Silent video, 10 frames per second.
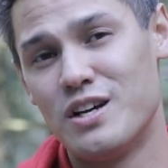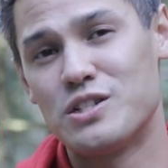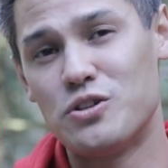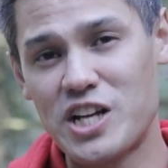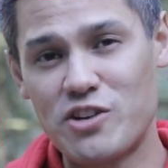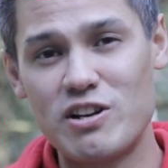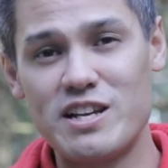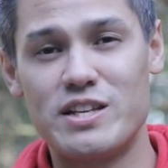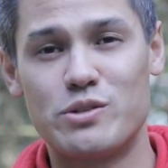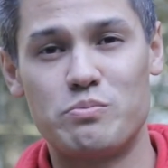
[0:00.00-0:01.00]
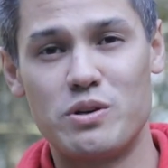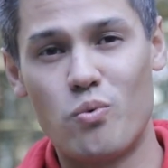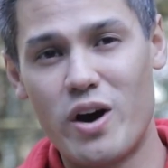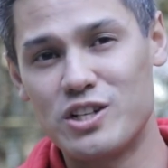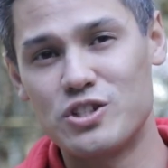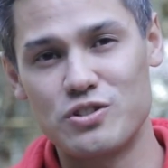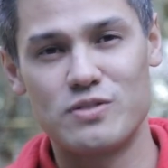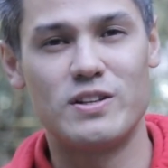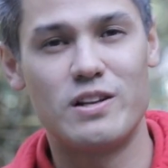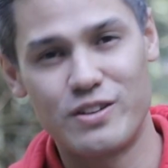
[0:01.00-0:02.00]
So generally these will be wide shots
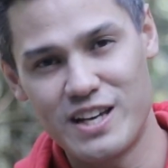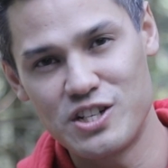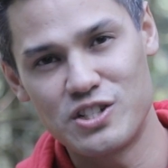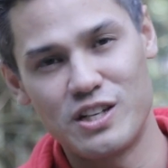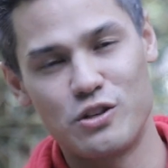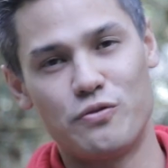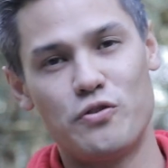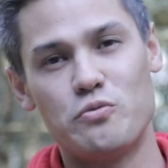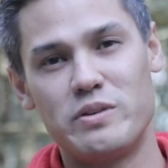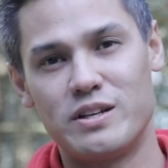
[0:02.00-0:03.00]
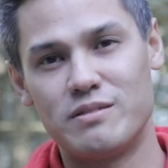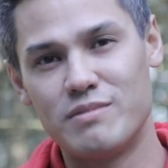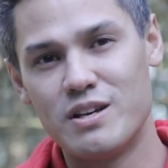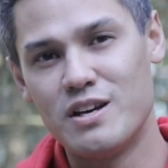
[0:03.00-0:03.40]
of the location that you're filming in.